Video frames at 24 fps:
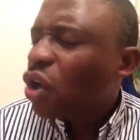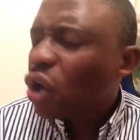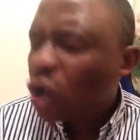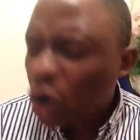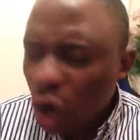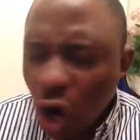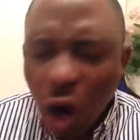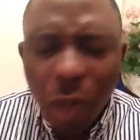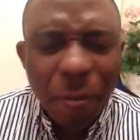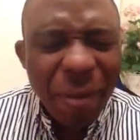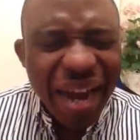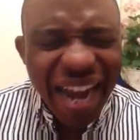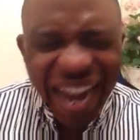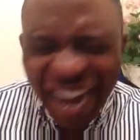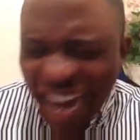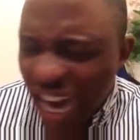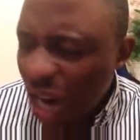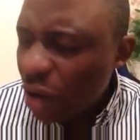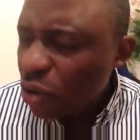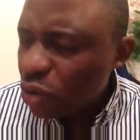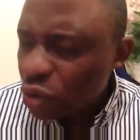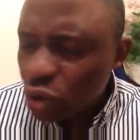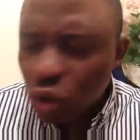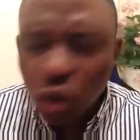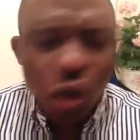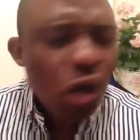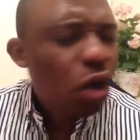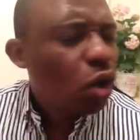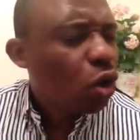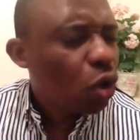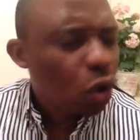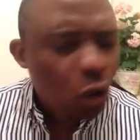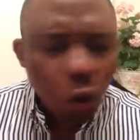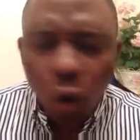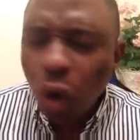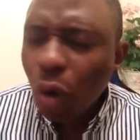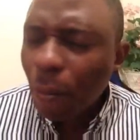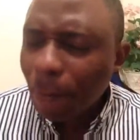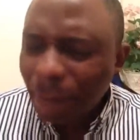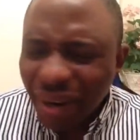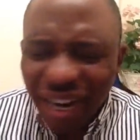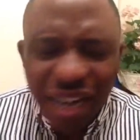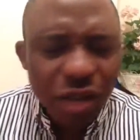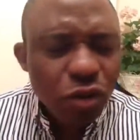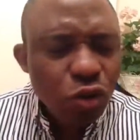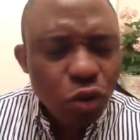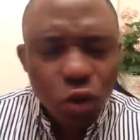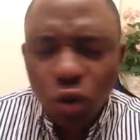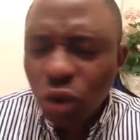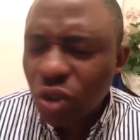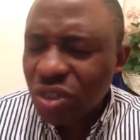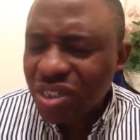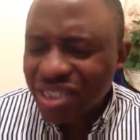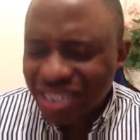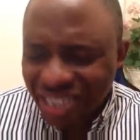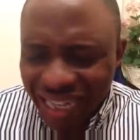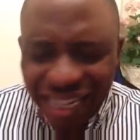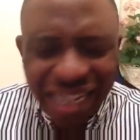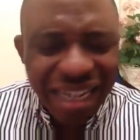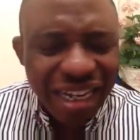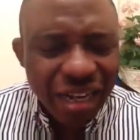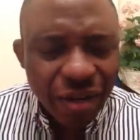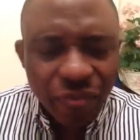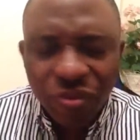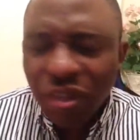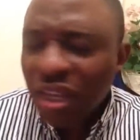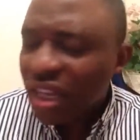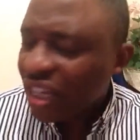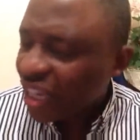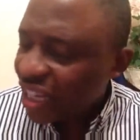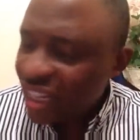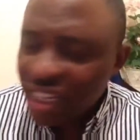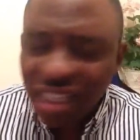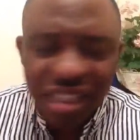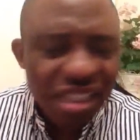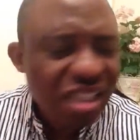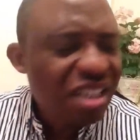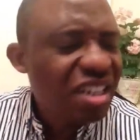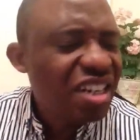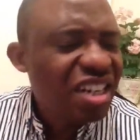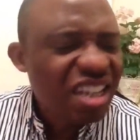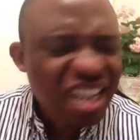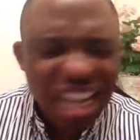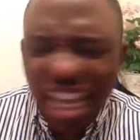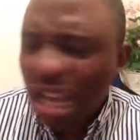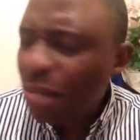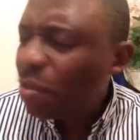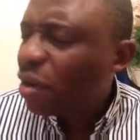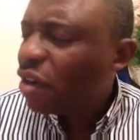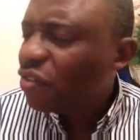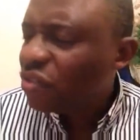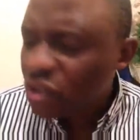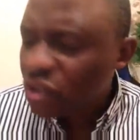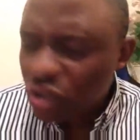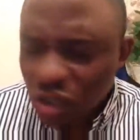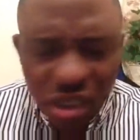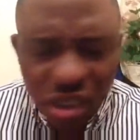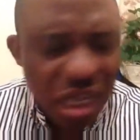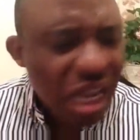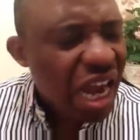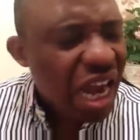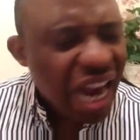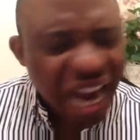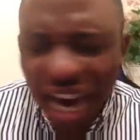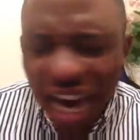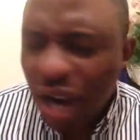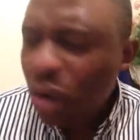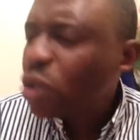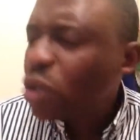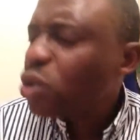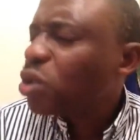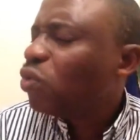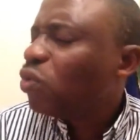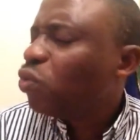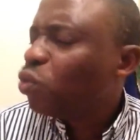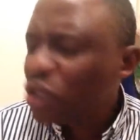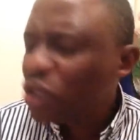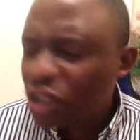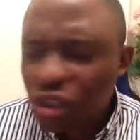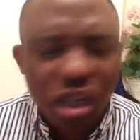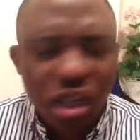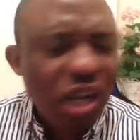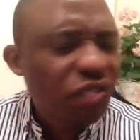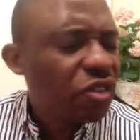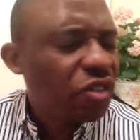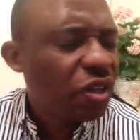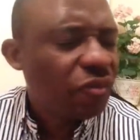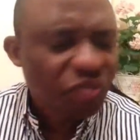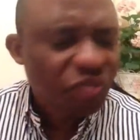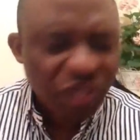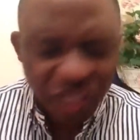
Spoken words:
come out, go back to your sender. In the name of Jesus, arrows of witchcraft